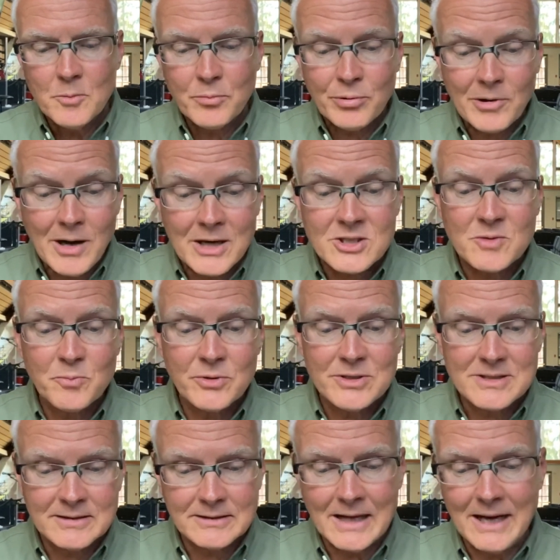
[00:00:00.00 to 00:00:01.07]

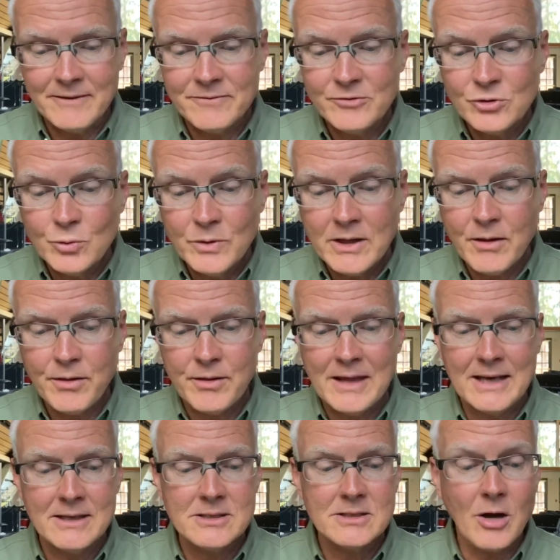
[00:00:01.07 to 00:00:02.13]
prosperous life doing
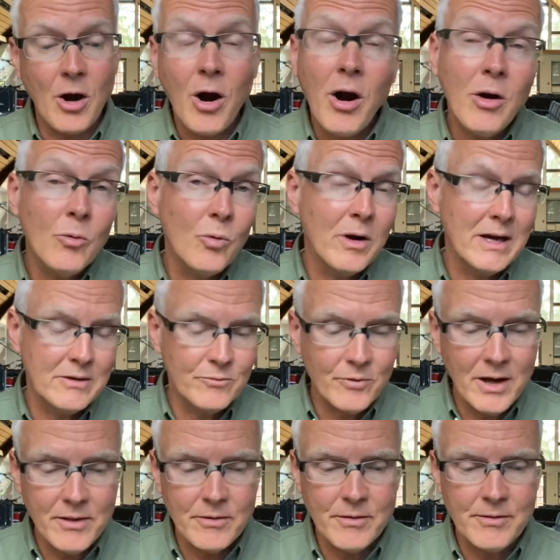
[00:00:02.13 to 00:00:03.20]
things our way
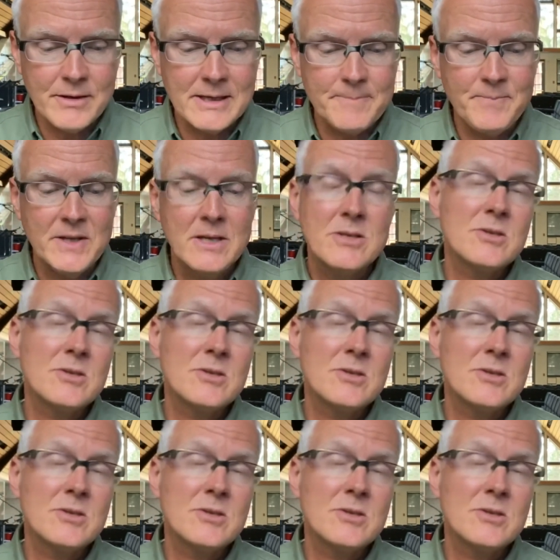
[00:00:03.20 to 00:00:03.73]
rather than